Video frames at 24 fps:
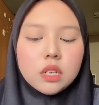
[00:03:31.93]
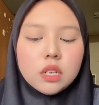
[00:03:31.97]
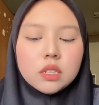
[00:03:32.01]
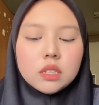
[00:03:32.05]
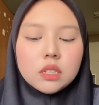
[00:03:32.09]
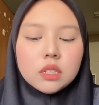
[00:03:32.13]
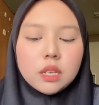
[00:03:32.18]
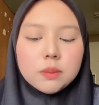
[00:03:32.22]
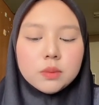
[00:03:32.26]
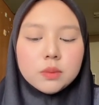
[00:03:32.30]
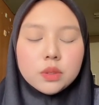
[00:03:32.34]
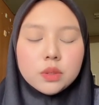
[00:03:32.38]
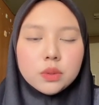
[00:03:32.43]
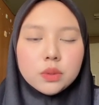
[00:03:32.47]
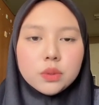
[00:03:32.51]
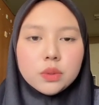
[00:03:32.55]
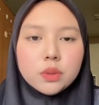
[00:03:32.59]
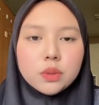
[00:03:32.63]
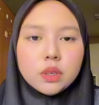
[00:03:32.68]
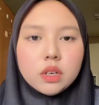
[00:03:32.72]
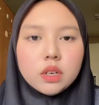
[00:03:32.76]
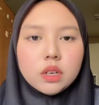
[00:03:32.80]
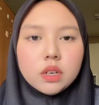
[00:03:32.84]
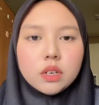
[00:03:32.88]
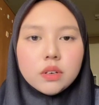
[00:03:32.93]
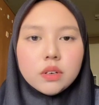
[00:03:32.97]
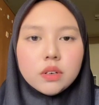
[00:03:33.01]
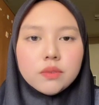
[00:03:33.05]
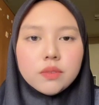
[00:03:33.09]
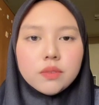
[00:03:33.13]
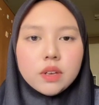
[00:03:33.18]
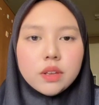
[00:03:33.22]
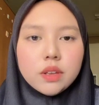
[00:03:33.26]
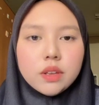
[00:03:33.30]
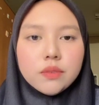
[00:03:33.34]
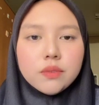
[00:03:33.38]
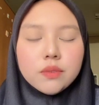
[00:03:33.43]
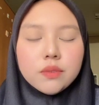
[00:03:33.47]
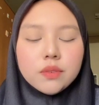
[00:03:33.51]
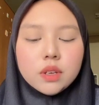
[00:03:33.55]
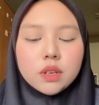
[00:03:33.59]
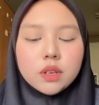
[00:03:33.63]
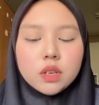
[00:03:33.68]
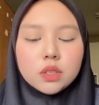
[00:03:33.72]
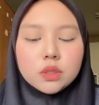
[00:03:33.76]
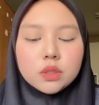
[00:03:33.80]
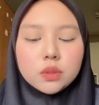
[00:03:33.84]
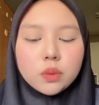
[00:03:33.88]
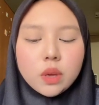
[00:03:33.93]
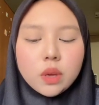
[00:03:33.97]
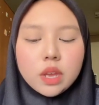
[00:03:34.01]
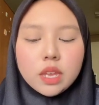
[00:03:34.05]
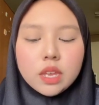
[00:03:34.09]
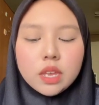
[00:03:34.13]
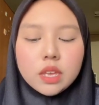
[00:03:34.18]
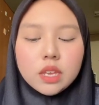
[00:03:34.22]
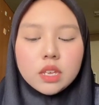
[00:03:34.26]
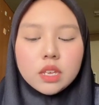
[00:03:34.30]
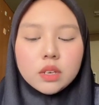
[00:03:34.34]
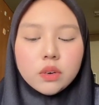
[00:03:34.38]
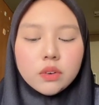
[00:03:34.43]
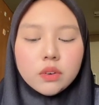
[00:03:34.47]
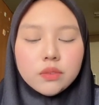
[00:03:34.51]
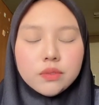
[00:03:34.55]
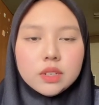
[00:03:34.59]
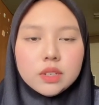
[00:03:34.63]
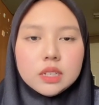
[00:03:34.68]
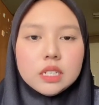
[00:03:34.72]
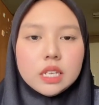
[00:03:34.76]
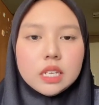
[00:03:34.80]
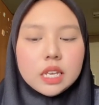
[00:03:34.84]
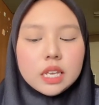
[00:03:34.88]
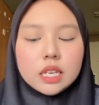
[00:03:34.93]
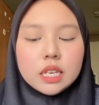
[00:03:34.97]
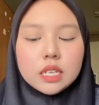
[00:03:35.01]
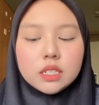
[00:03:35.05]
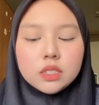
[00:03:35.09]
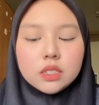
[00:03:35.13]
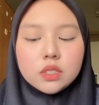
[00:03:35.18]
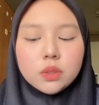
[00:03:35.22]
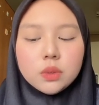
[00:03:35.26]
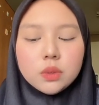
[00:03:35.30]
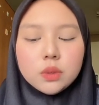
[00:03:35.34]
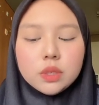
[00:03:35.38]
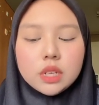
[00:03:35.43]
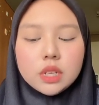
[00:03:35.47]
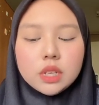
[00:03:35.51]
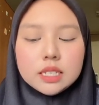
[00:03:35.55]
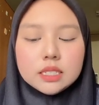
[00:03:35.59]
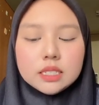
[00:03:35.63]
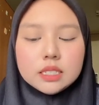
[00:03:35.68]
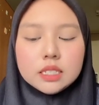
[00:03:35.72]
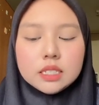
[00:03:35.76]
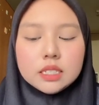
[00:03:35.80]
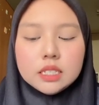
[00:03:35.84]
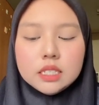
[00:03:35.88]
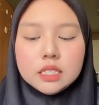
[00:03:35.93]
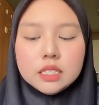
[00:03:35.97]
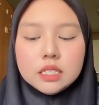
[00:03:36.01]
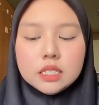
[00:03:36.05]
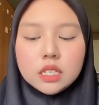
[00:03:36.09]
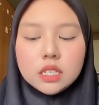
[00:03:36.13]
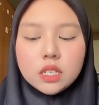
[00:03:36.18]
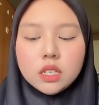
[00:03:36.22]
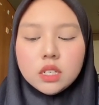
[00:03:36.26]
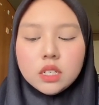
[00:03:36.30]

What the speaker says: times to 5 square over 8. So the answer is